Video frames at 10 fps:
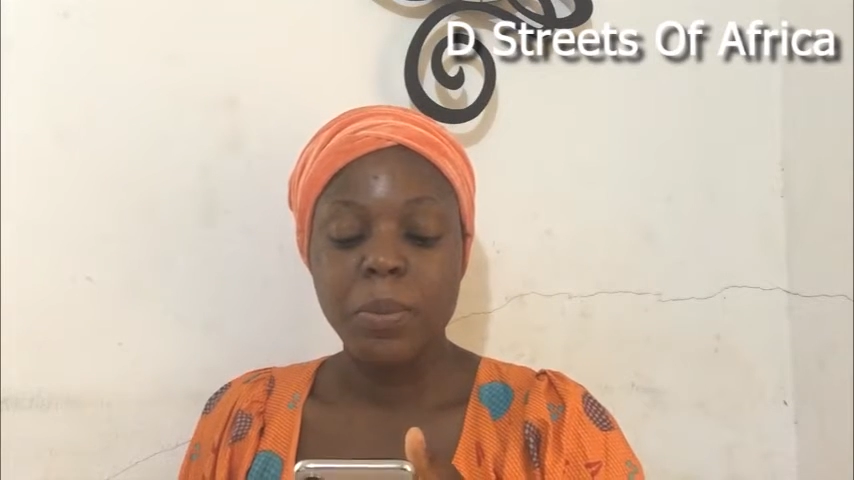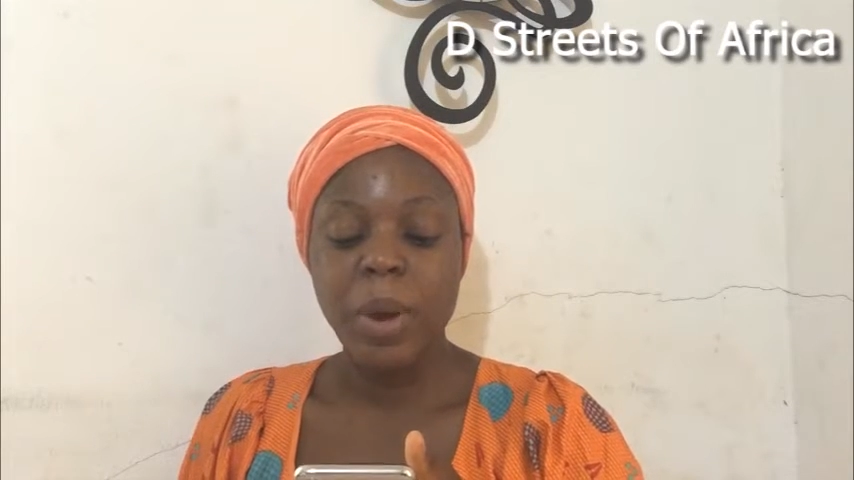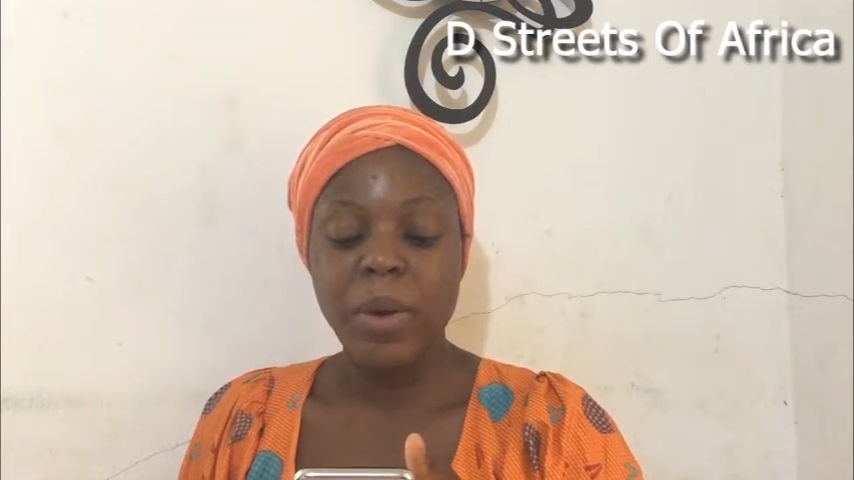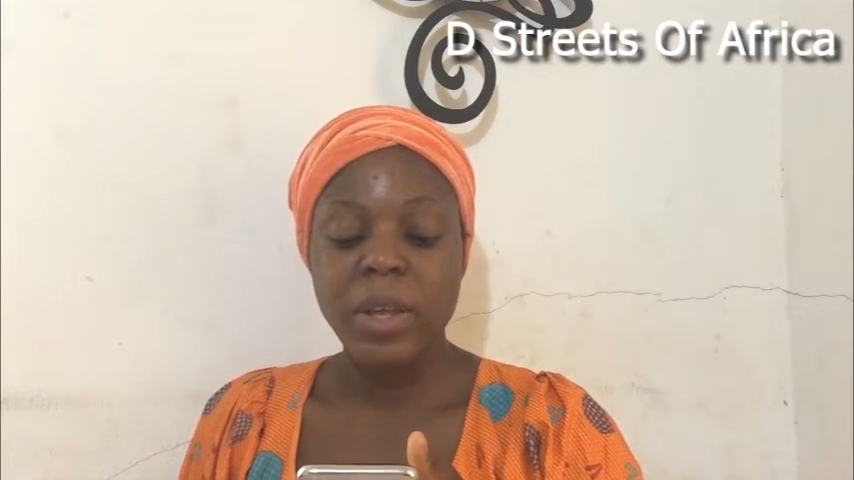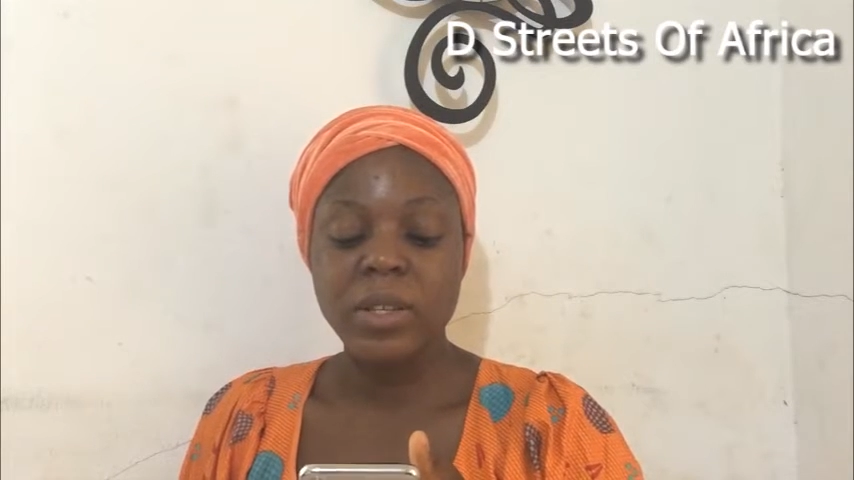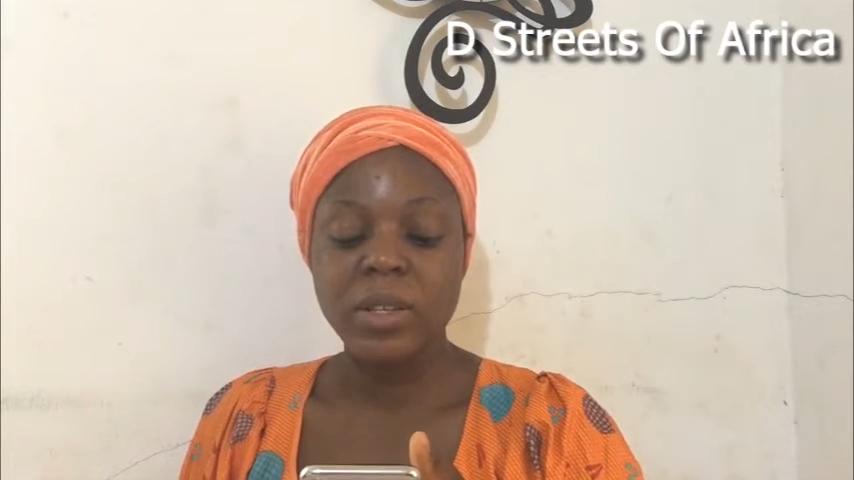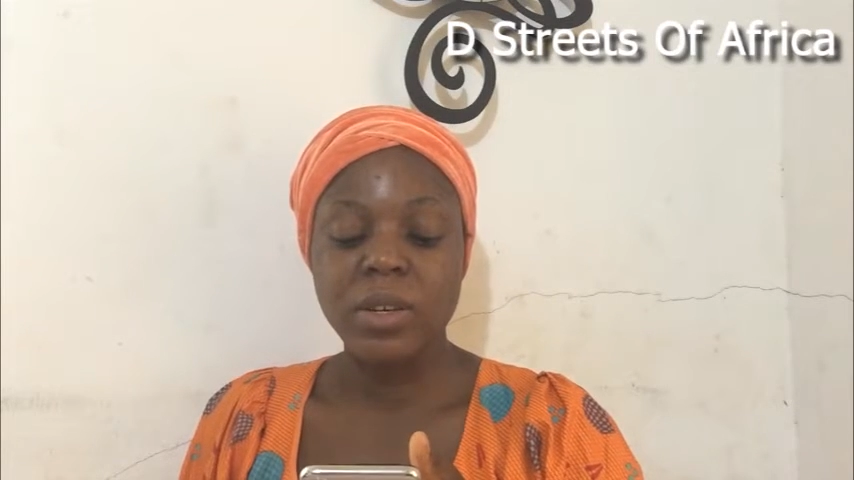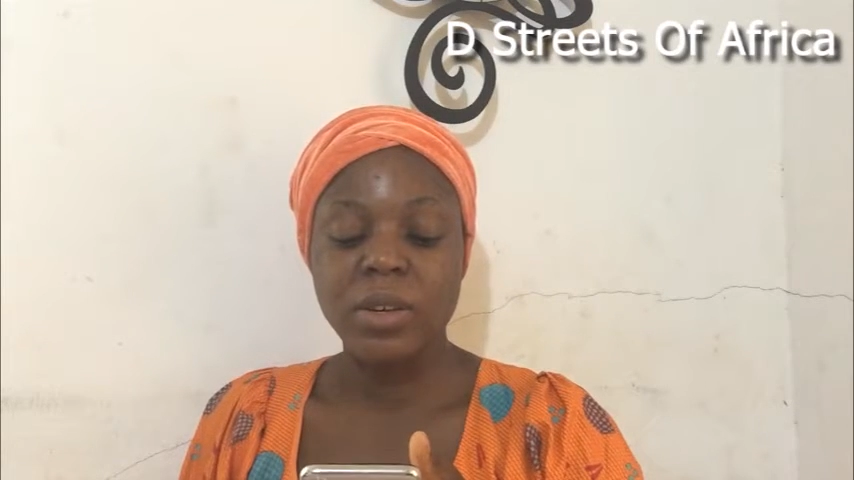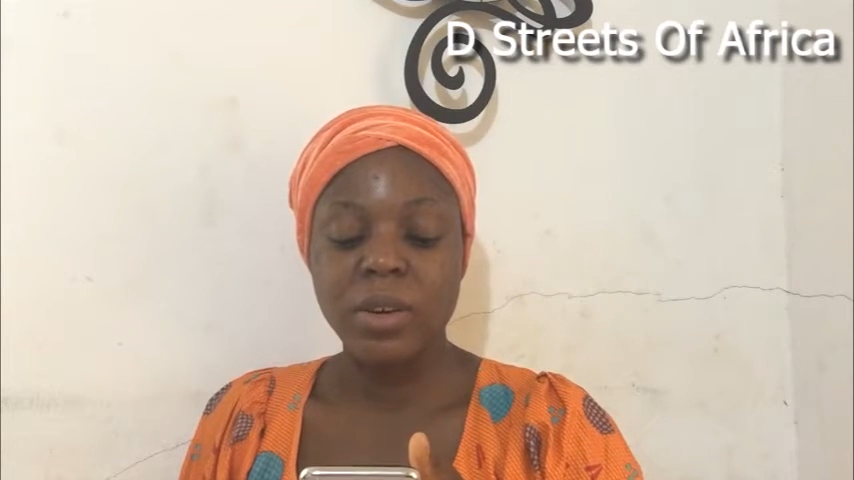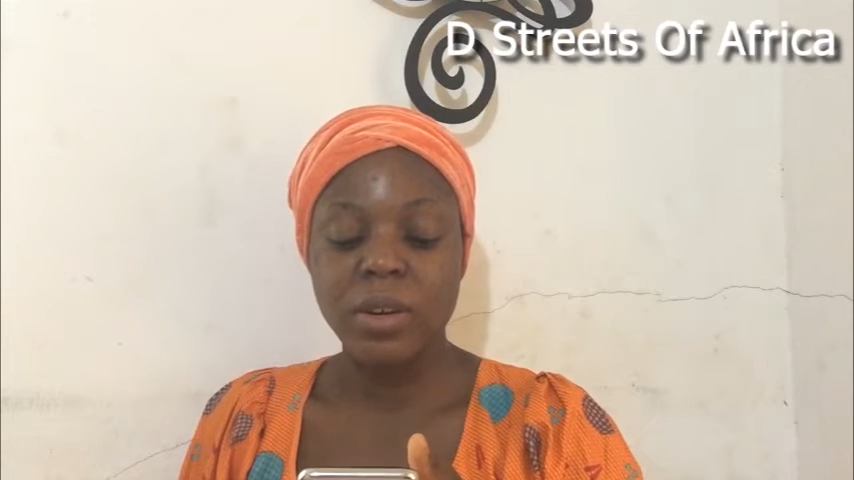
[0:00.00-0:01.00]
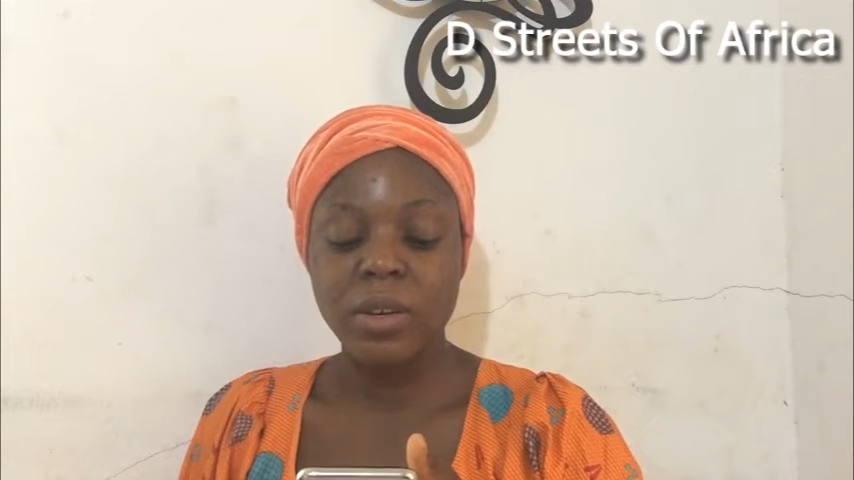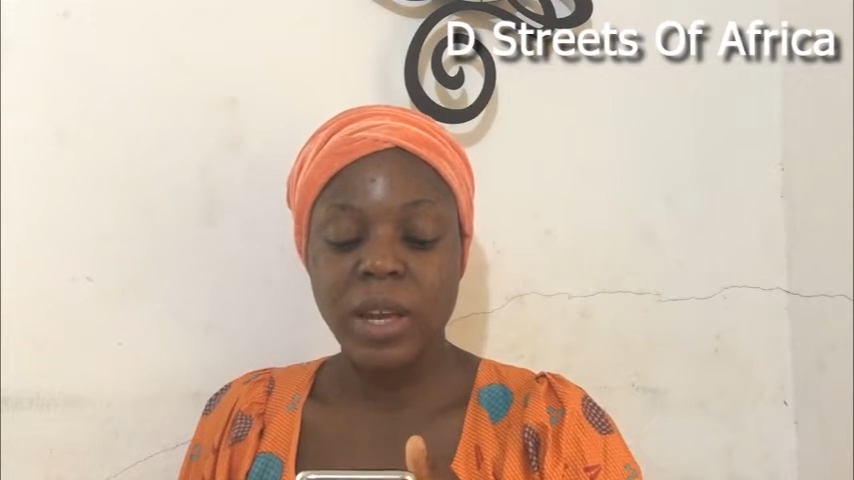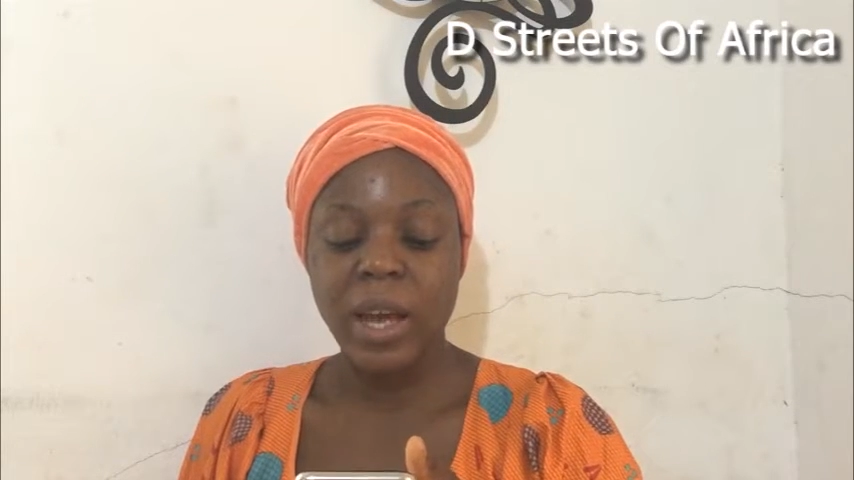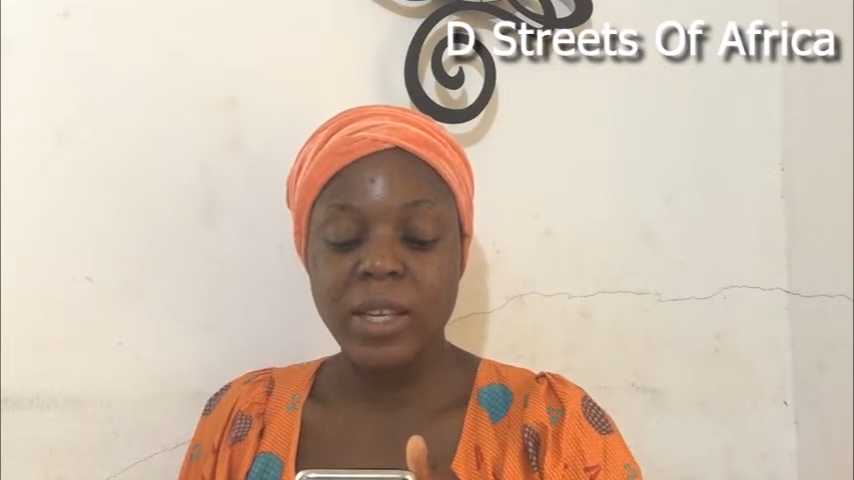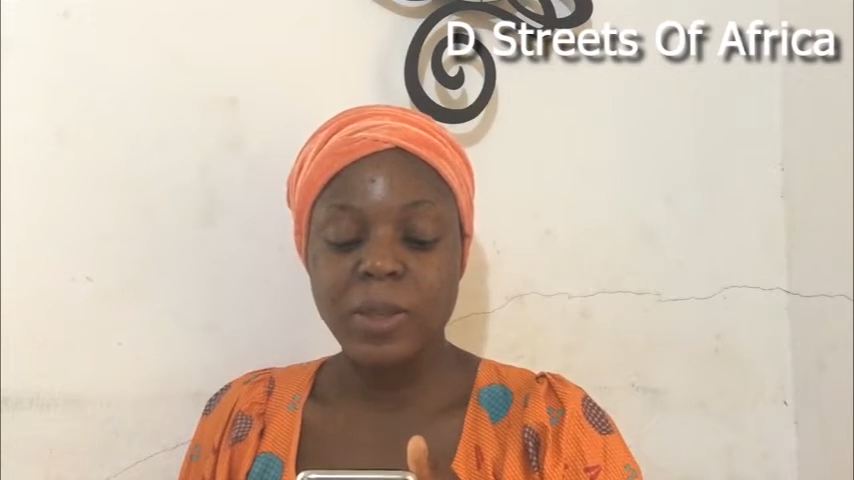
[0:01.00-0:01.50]
Parents groan
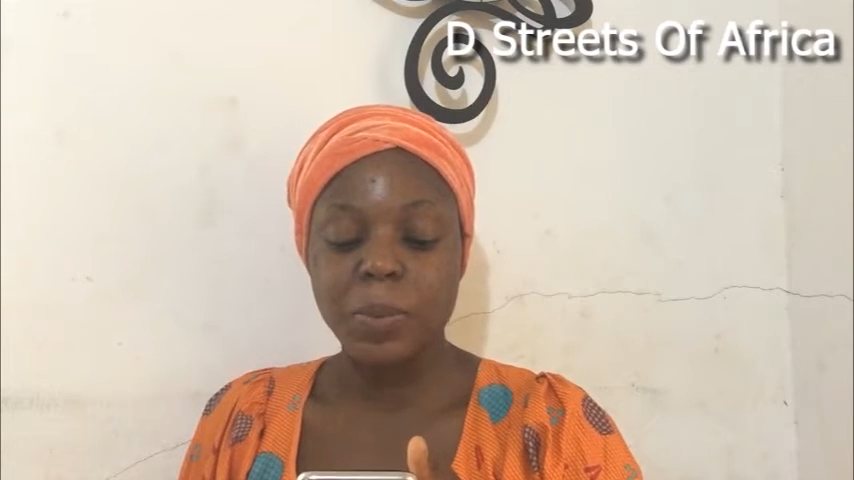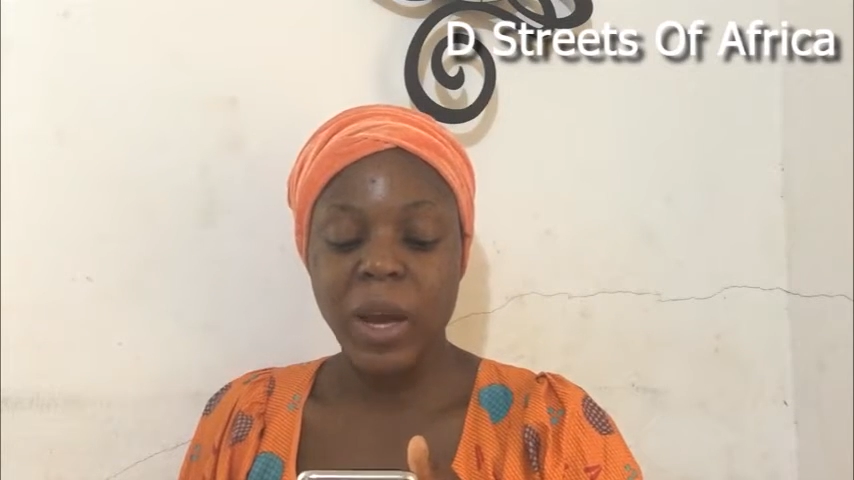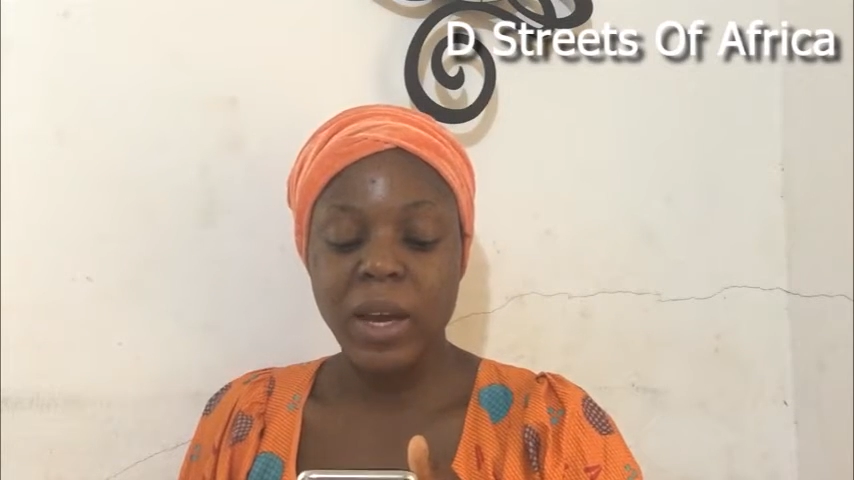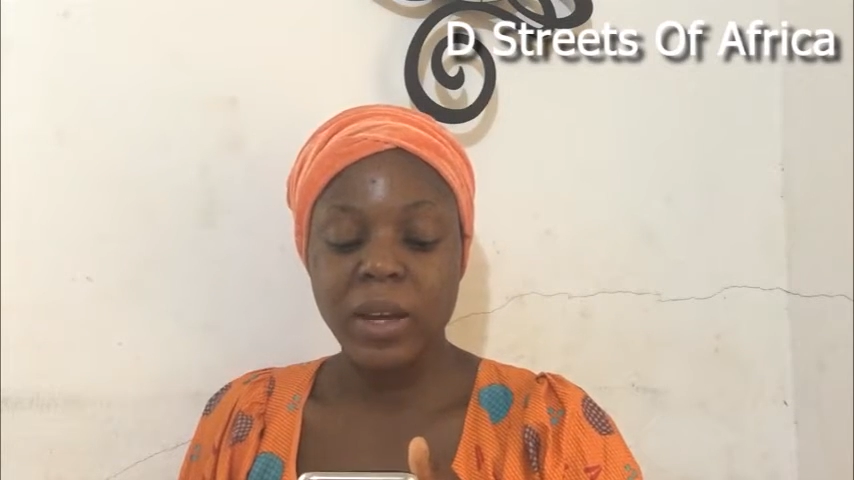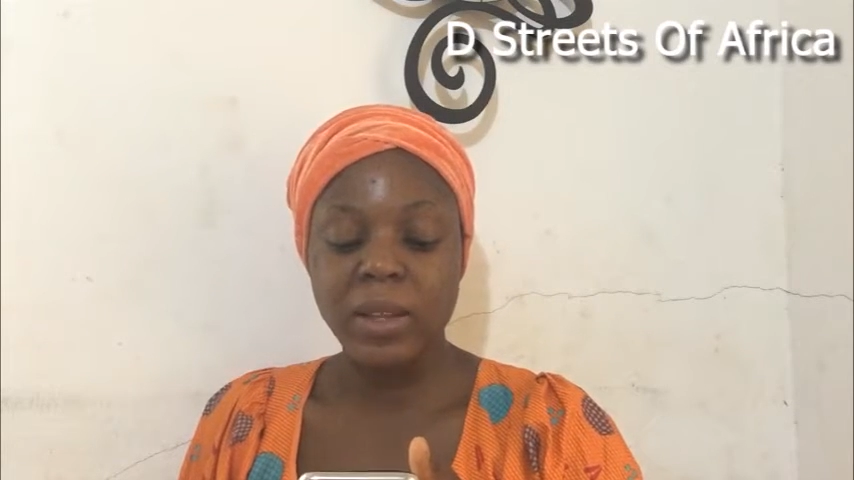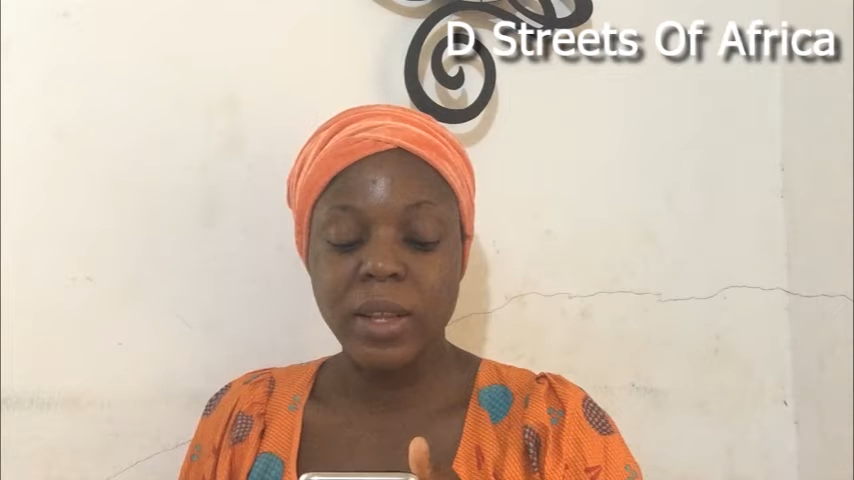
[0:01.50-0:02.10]
as bank